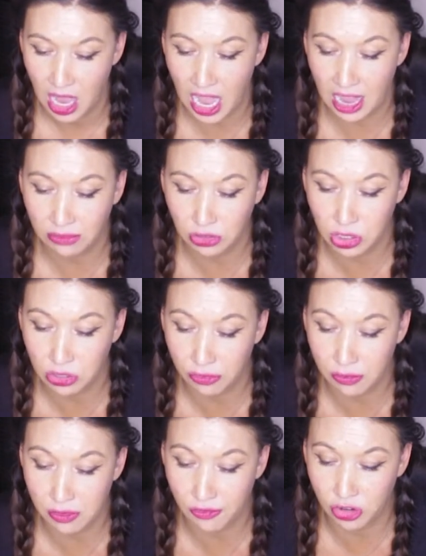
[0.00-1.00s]
I've learned
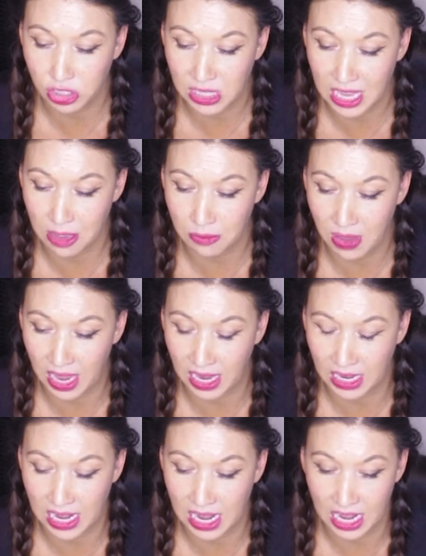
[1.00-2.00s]
from the first
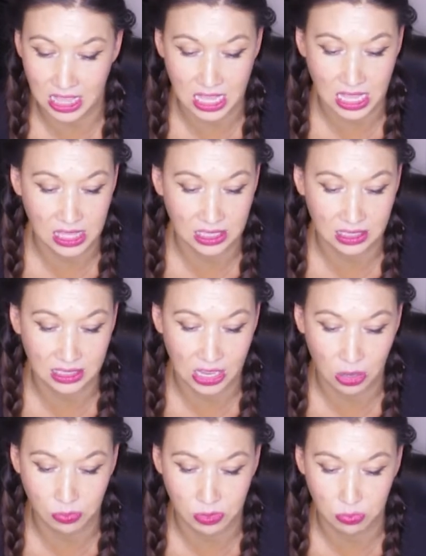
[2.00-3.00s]
campaign and I think this has
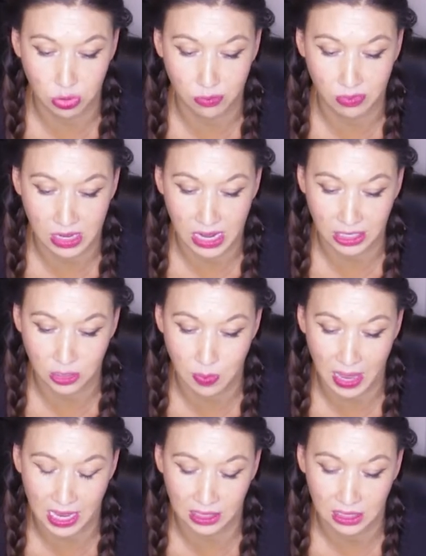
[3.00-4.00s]
helped improve the next
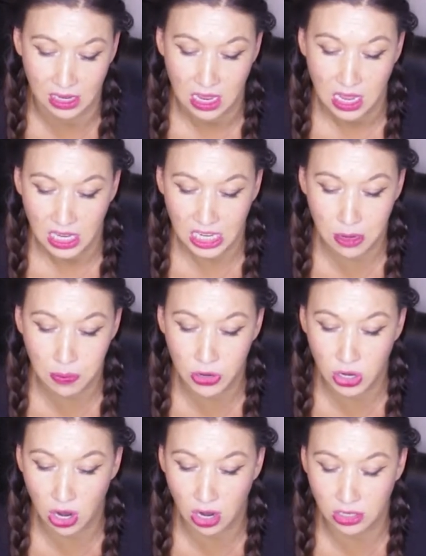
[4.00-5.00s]
pack. Keeper
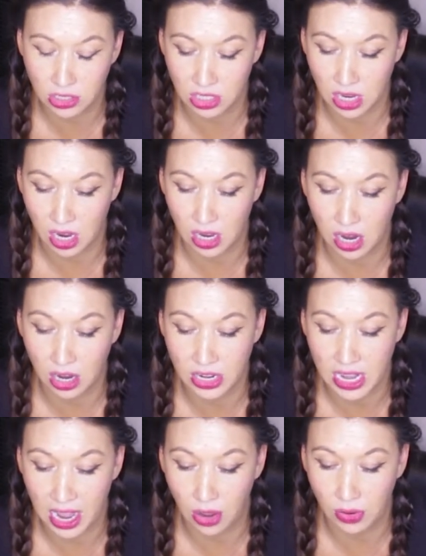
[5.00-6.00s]
cards are
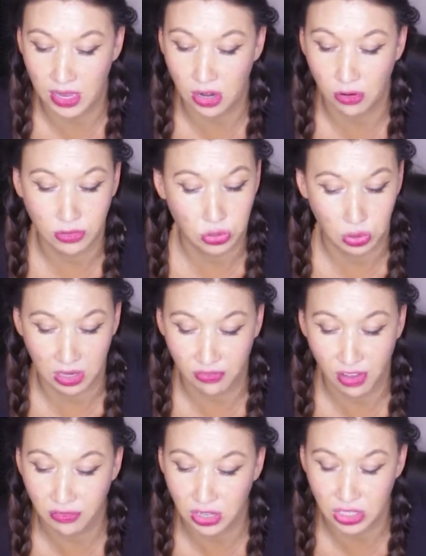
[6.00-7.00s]
now in over
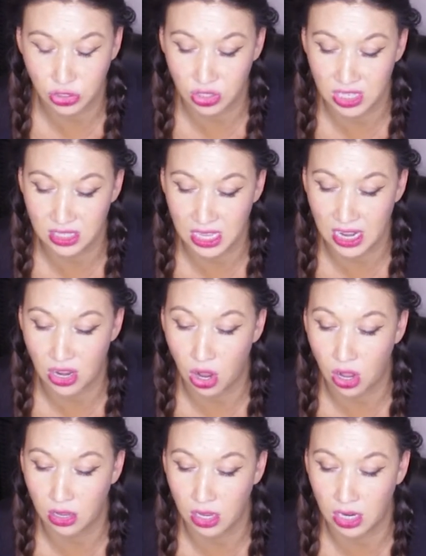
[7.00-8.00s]
25 countries and
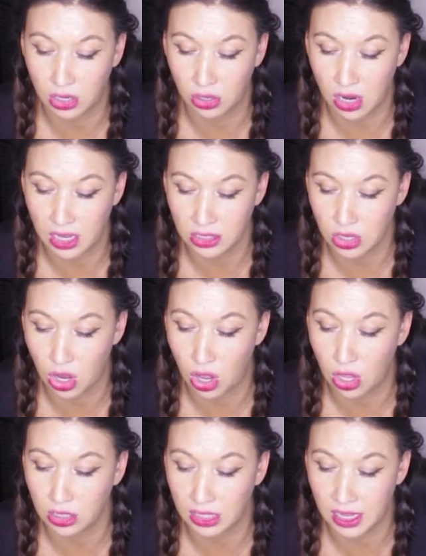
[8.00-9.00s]
across
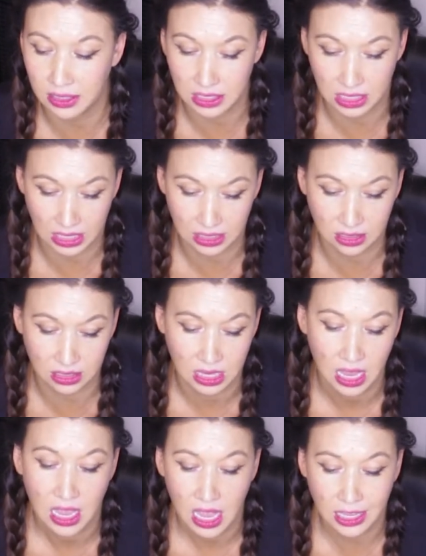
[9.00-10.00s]
all continents,
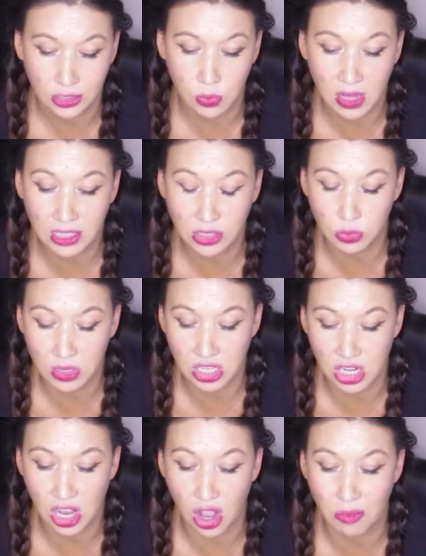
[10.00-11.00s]
as well as
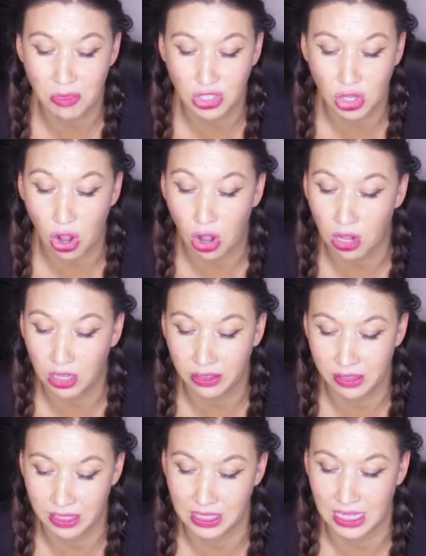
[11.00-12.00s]
reaching almost all
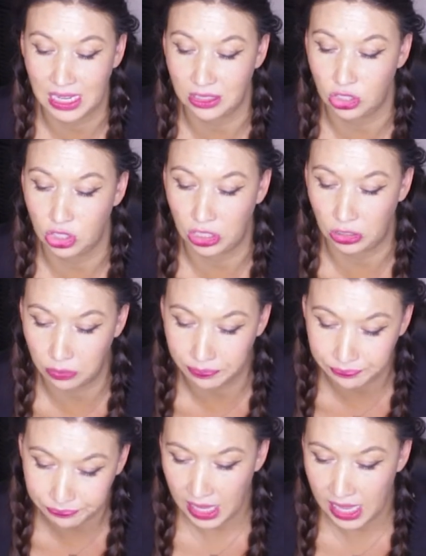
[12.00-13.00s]
of the states too.
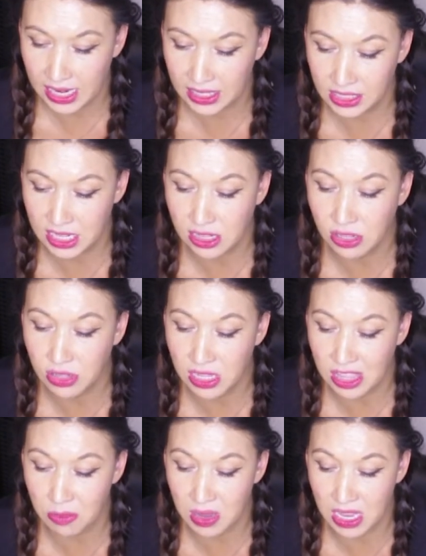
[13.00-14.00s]
It is still
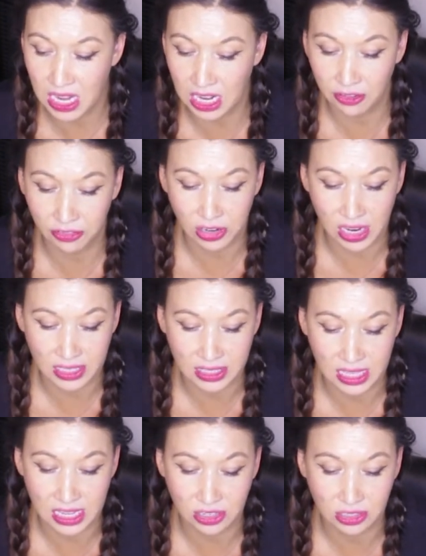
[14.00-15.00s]
only the beginning for us
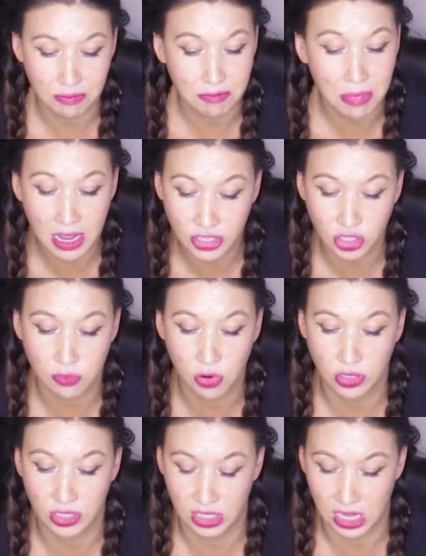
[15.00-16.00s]
and there's much
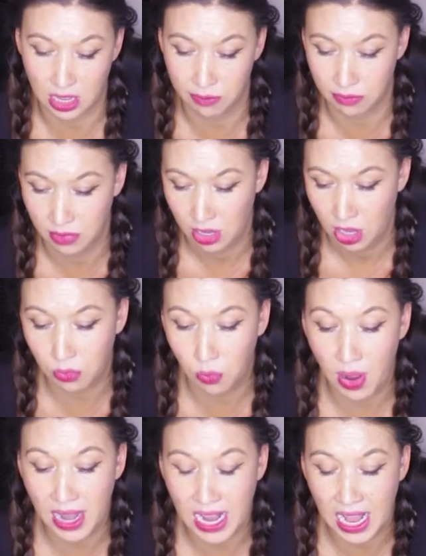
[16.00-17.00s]
more to come.
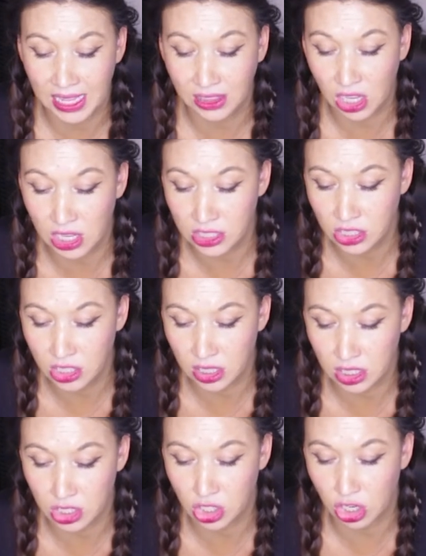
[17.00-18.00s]
When I launched
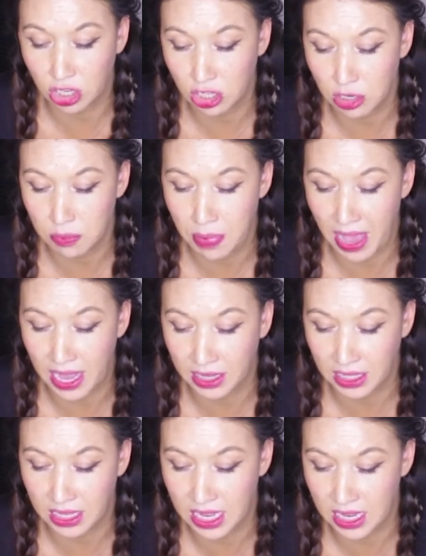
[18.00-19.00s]
the Starter
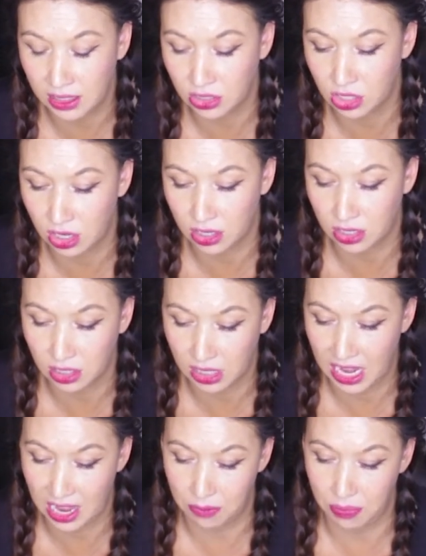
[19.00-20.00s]
Pack Kickstarter
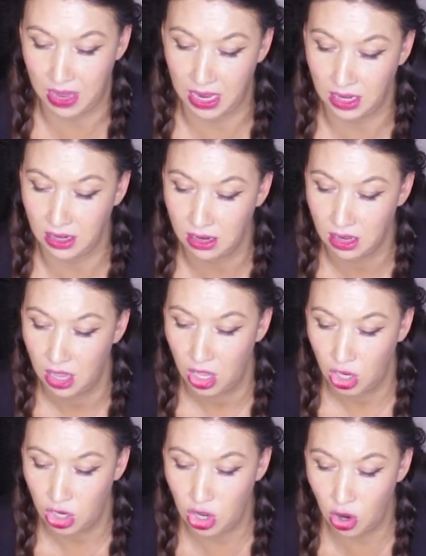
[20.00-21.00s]
campaign,
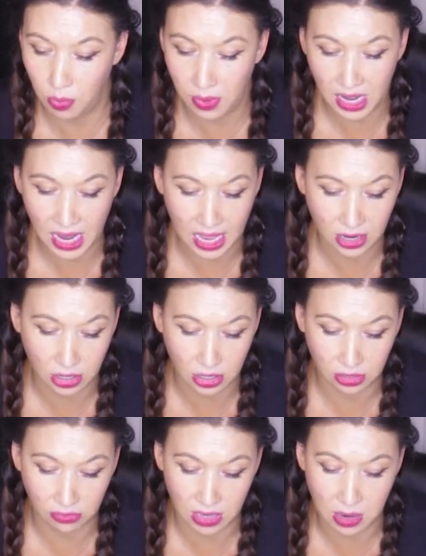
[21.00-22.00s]
nobody had
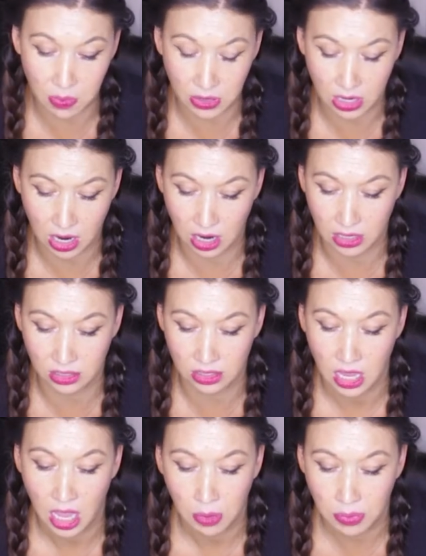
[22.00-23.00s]
heard of keeper
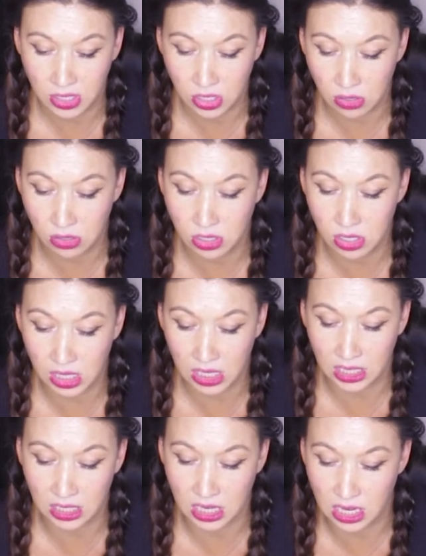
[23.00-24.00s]
cards, but due to the
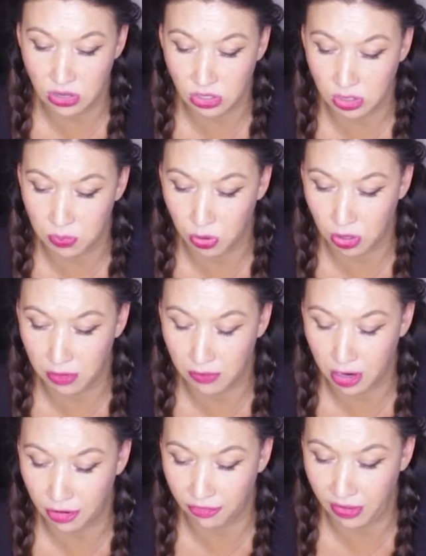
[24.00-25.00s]
continued support
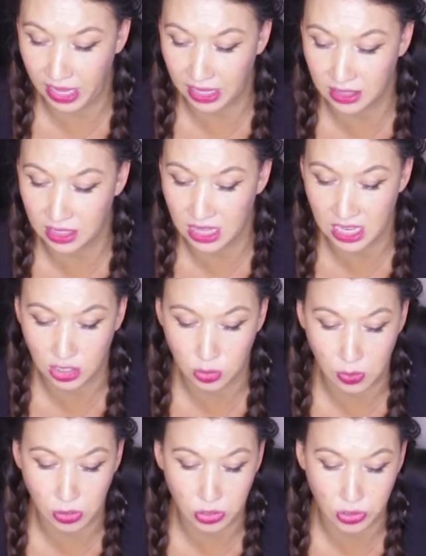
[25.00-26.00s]
of our fans and the
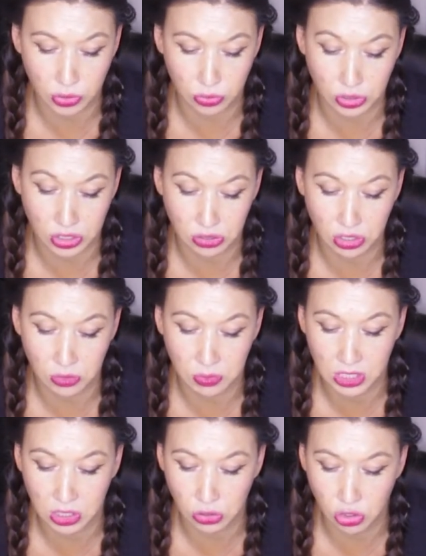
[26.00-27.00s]
exposure through YouTube
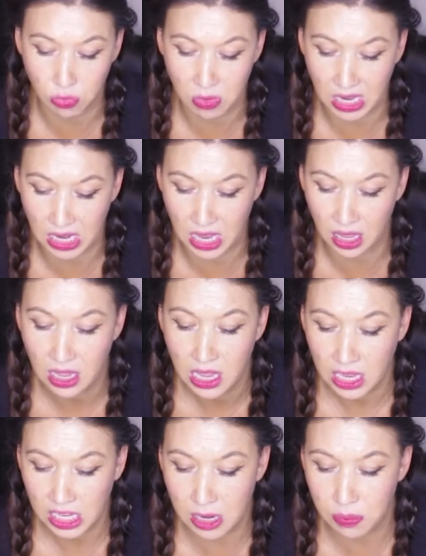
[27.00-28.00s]
and social media,
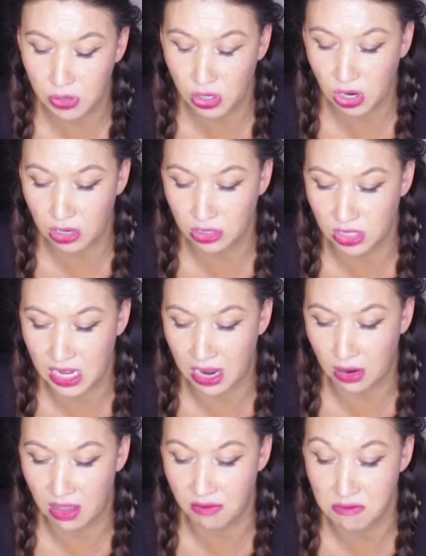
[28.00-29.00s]
keeper cards
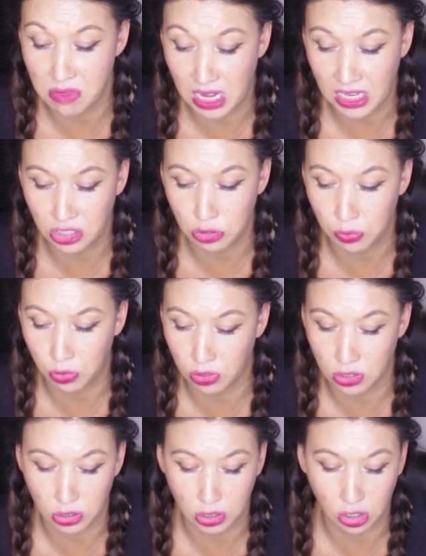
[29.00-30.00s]
now have many
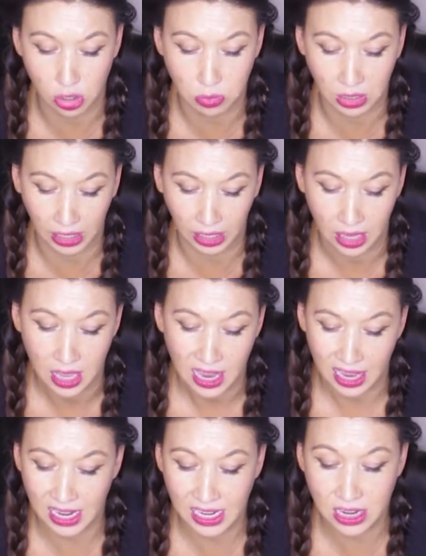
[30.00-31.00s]
supporters globally,
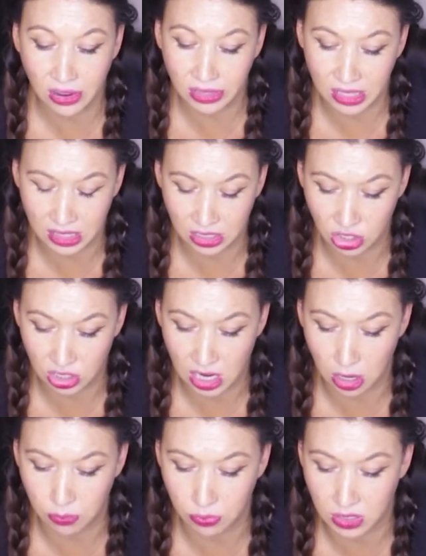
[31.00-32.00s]
and I know that this should
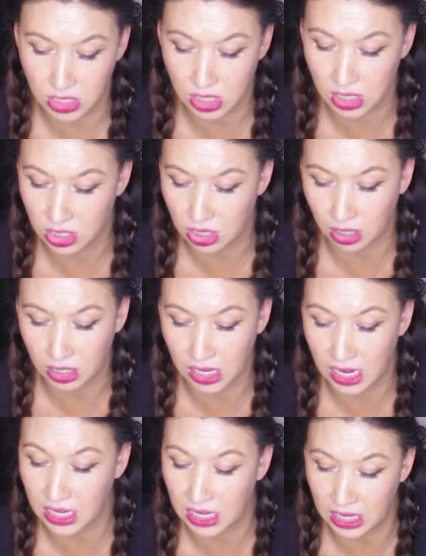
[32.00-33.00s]
help reaching the target
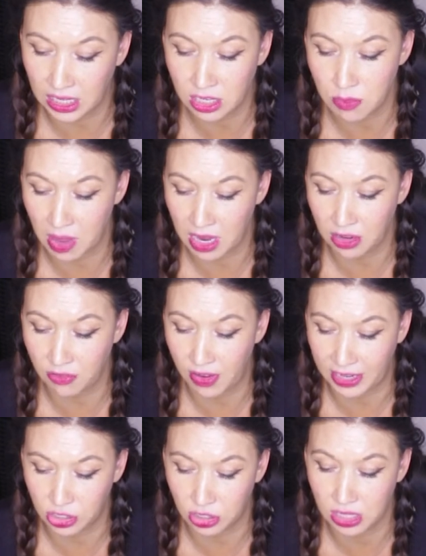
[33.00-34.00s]
I need to
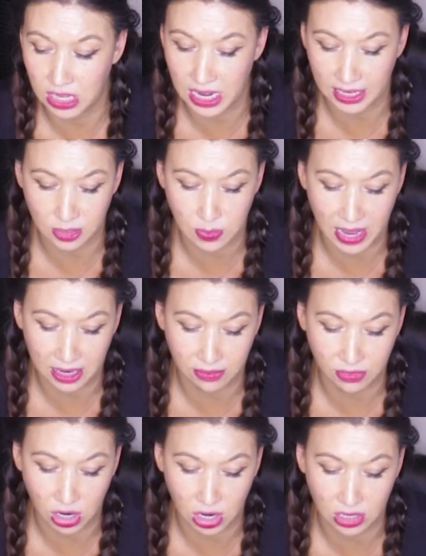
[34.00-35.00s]
manufacture the next pack
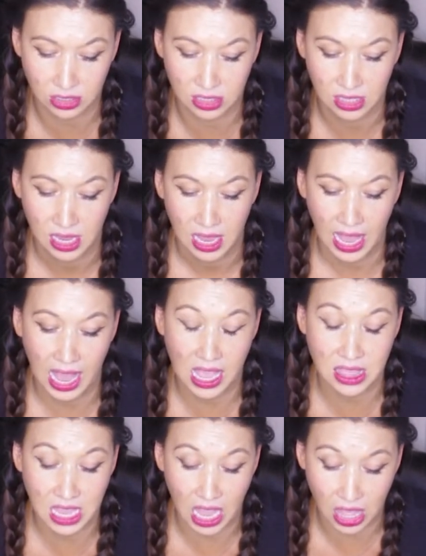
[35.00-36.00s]
of cards
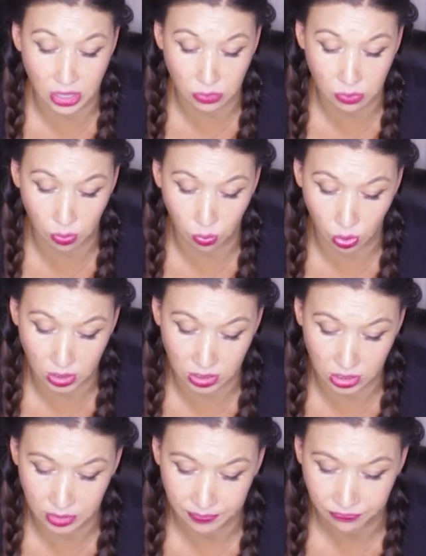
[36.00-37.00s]
and the other
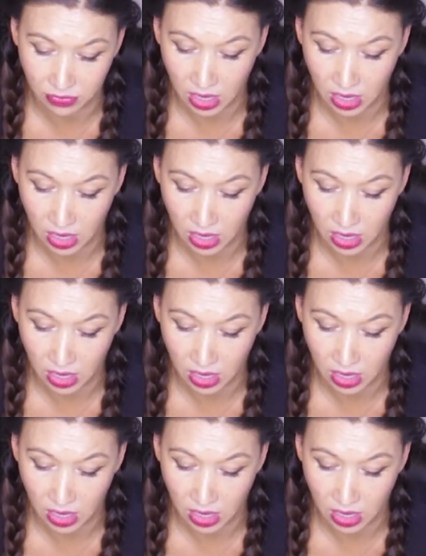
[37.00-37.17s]
rewards.